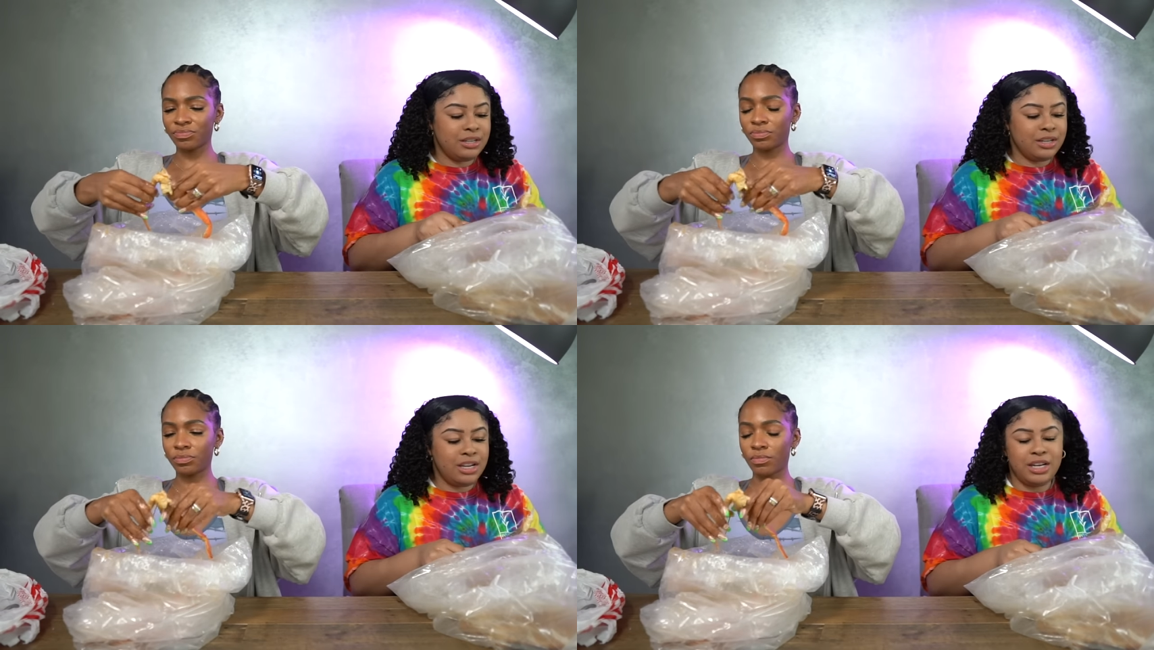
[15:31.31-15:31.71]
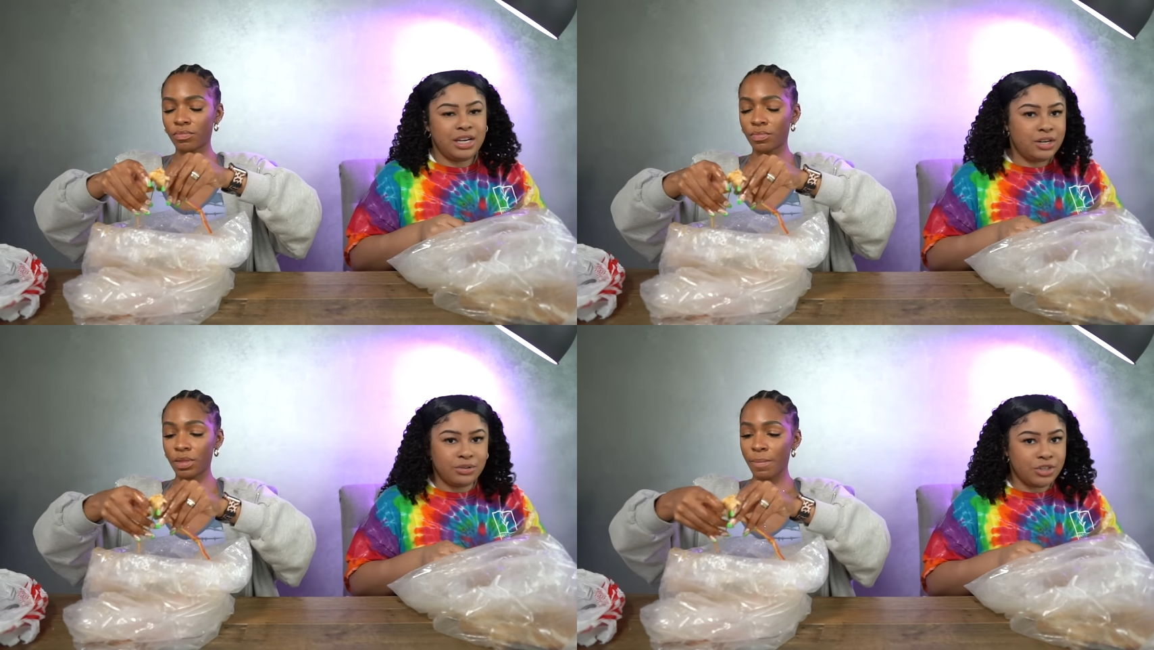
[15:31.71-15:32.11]
Speaker 1: And then it
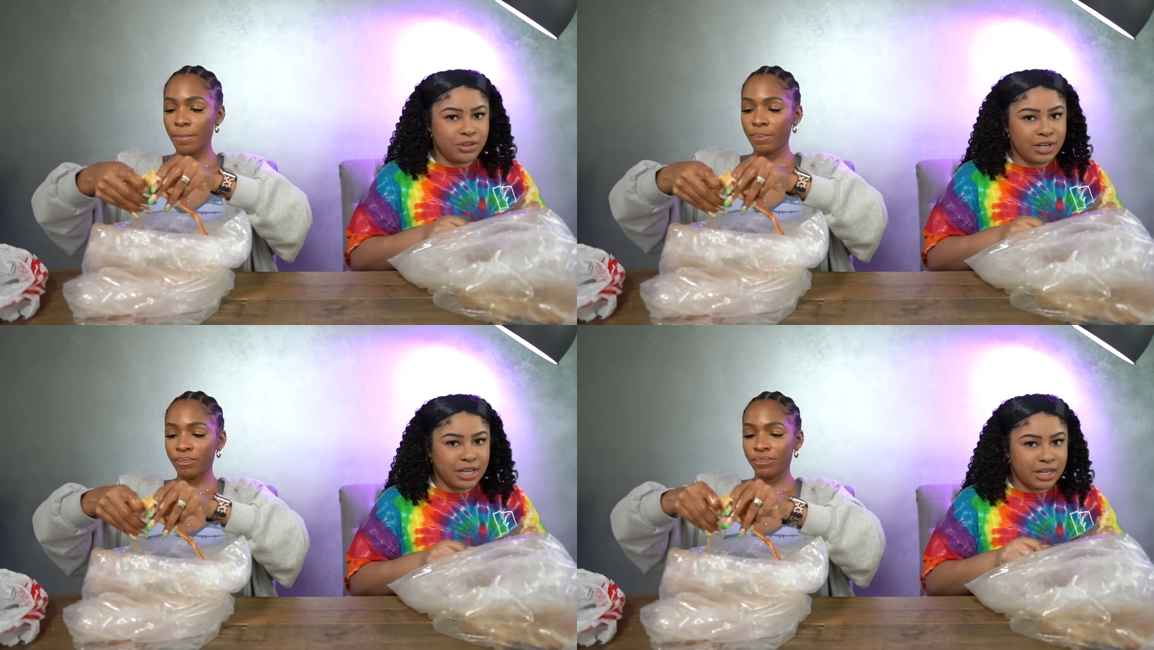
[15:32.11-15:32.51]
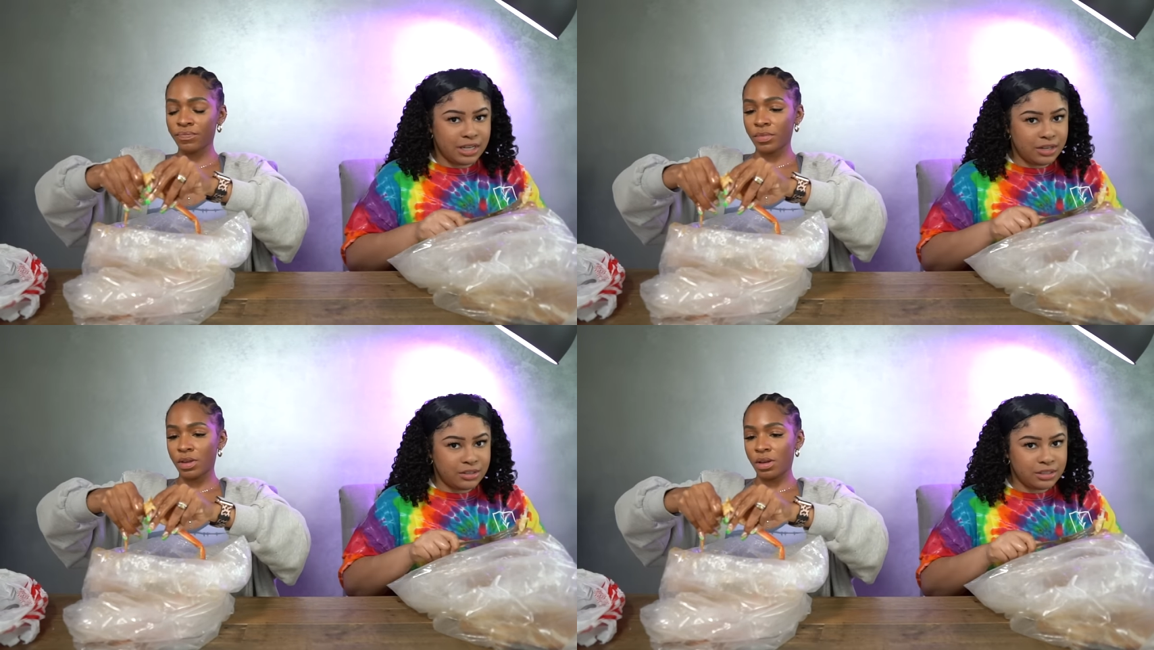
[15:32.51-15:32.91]
don't turn out like it
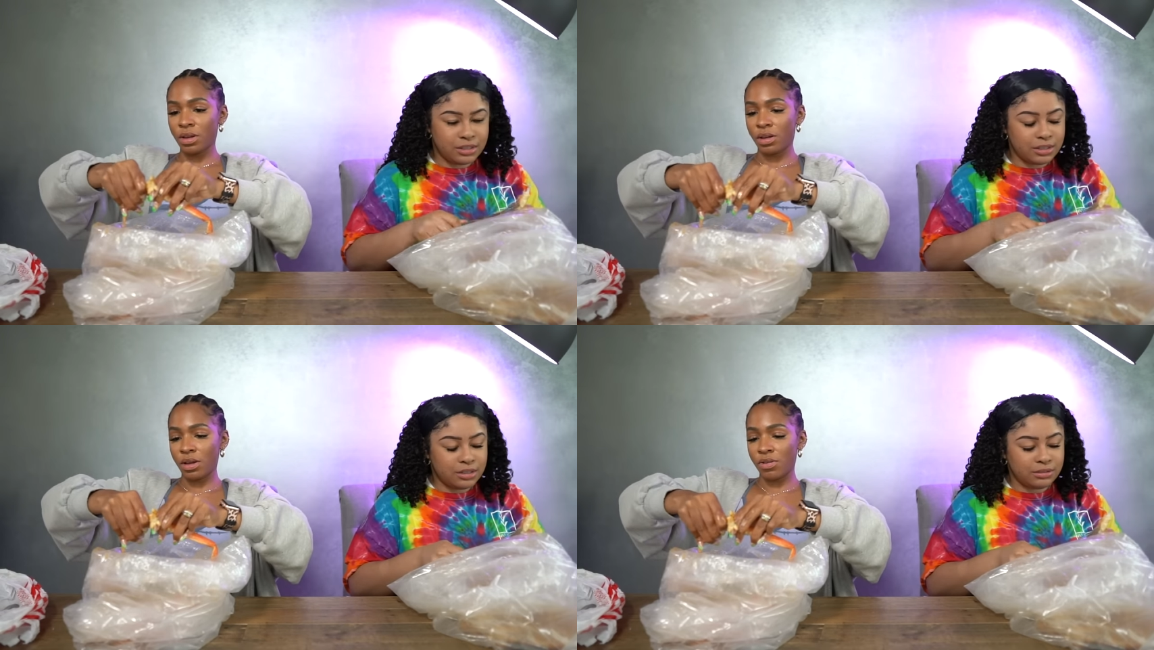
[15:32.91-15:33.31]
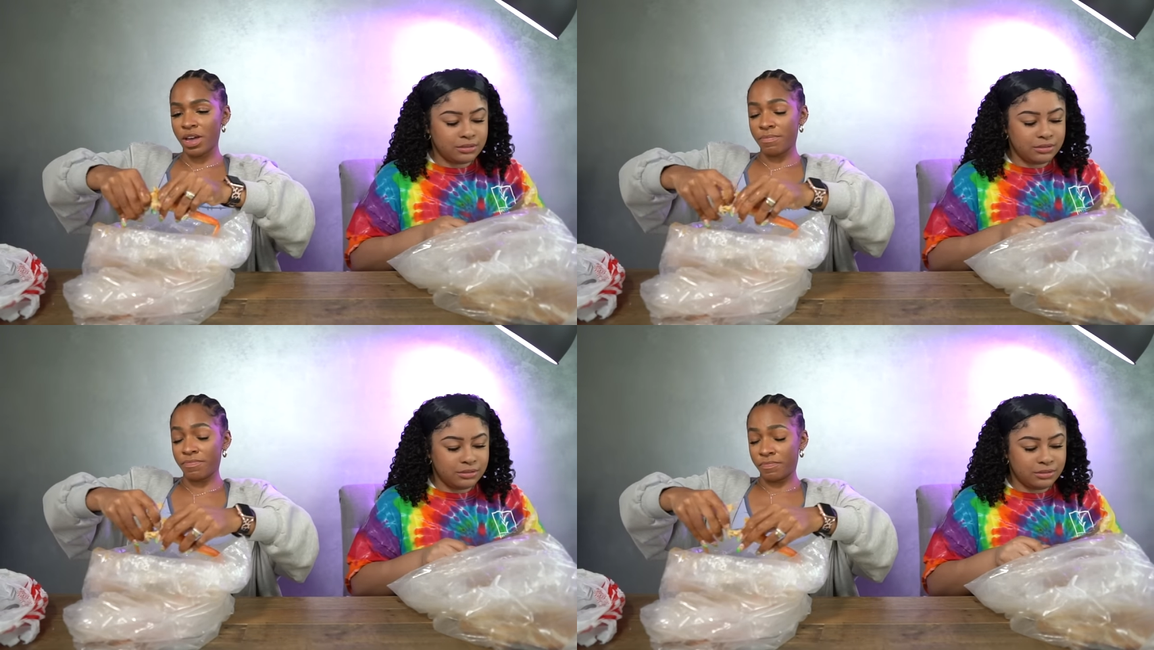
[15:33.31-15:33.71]
did on TikTok.
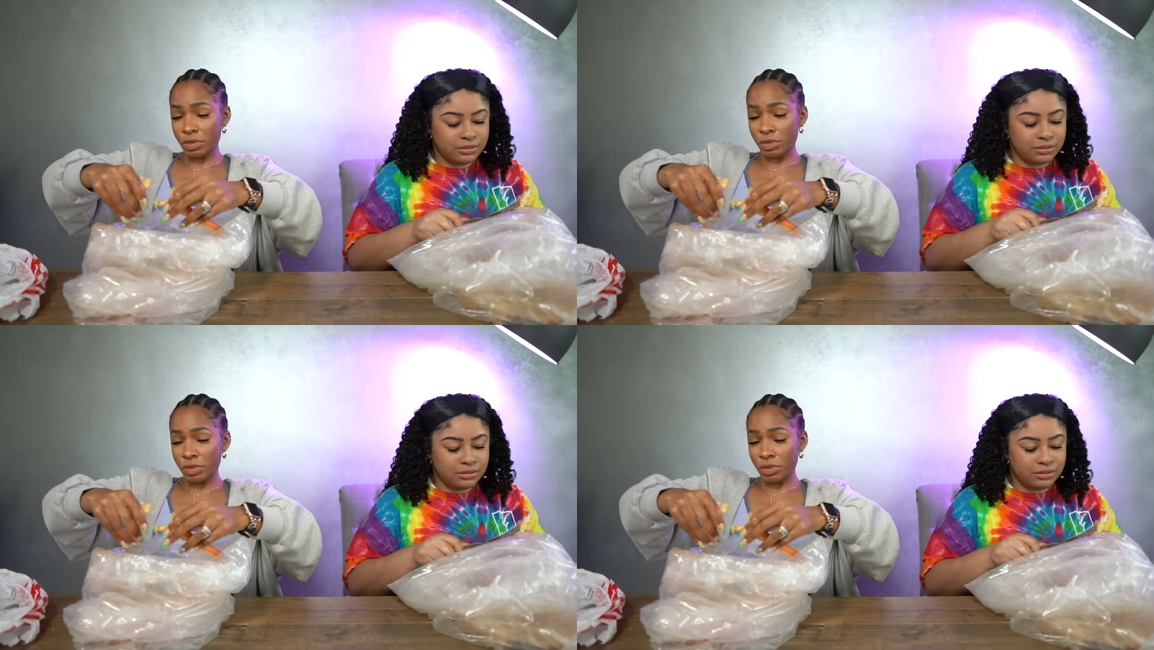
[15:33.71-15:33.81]
Okay.